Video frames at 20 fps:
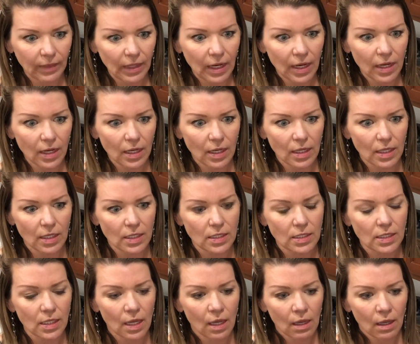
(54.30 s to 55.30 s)
and
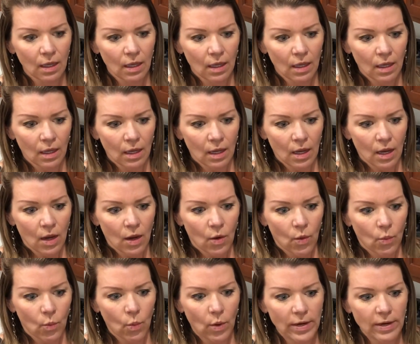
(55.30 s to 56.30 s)

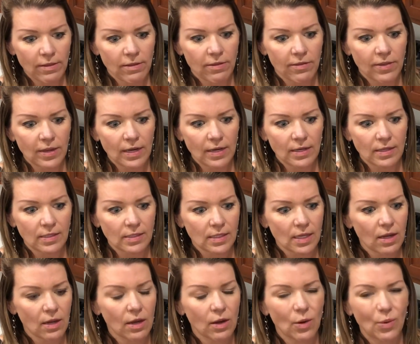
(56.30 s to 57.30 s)
one of the things
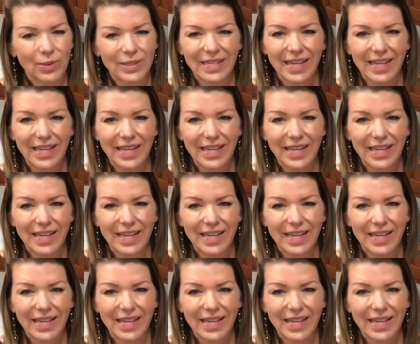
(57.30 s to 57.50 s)
was